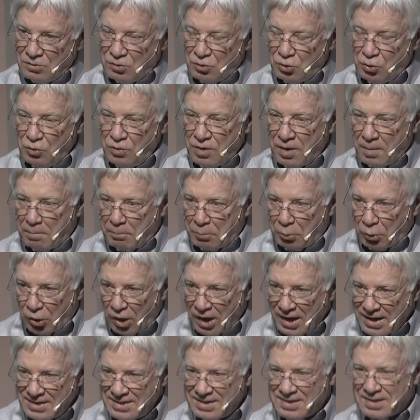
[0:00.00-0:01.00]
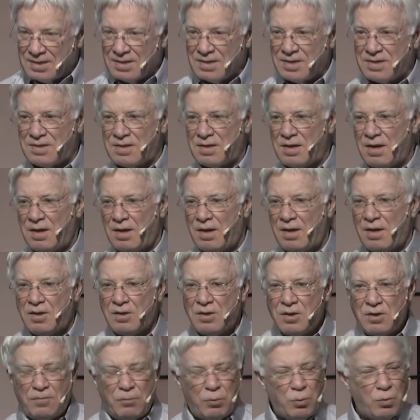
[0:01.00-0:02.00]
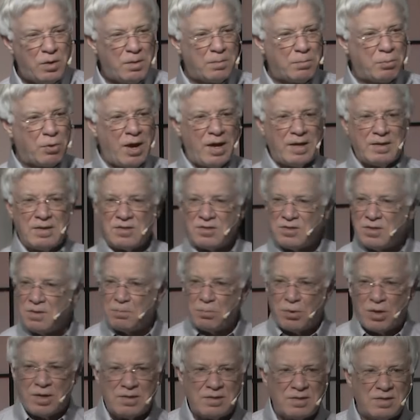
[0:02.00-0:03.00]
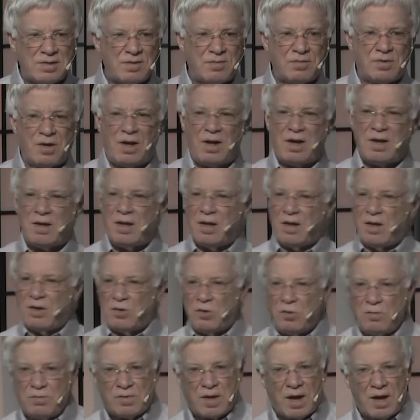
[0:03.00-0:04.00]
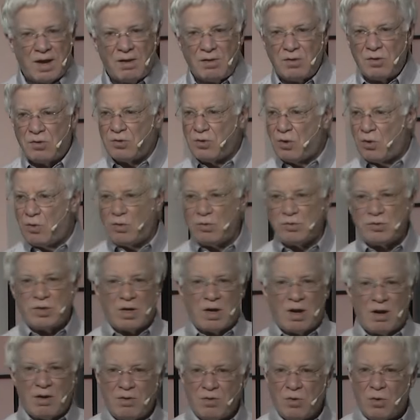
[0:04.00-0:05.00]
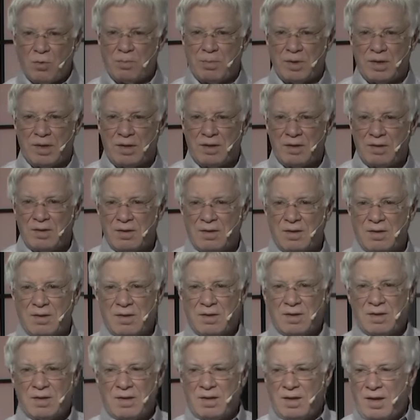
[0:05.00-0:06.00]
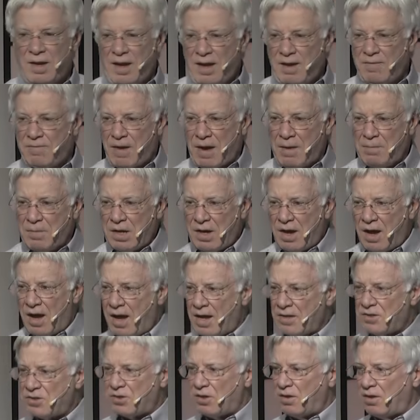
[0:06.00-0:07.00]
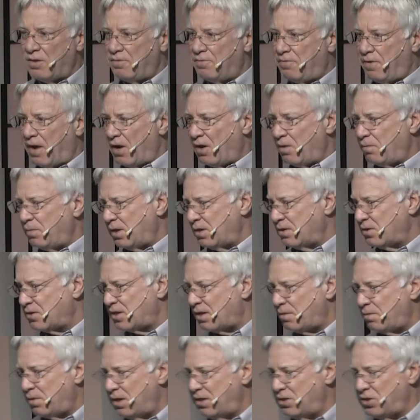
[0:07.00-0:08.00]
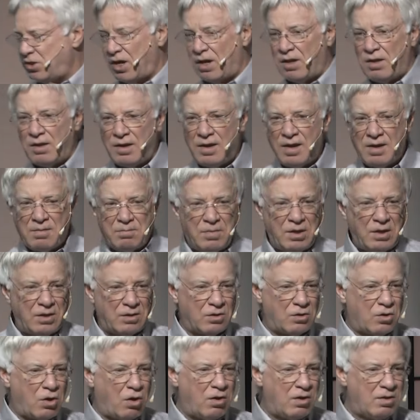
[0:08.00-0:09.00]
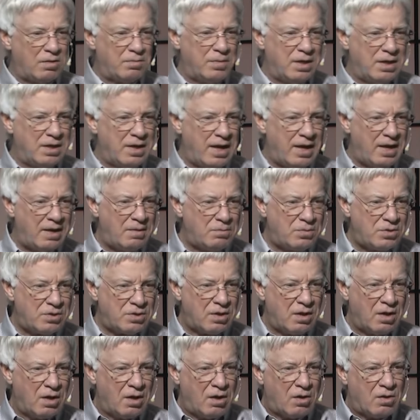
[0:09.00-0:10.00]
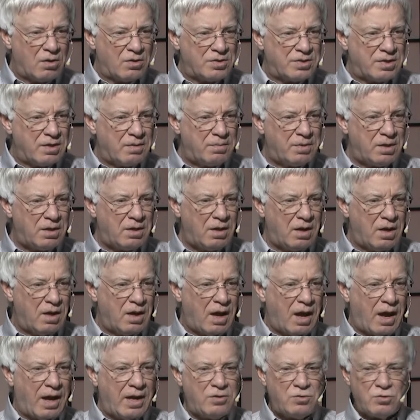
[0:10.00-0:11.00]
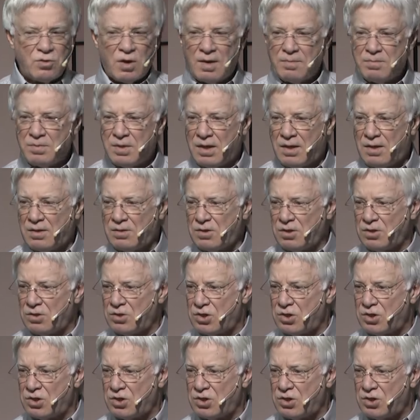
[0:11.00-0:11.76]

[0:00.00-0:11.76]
to the presence. If you want to practice the presence of God, you've got to learn to hold your heart open. If I'm in a hostile environment and somebody's yelling at me and calling me names or something, I drop down to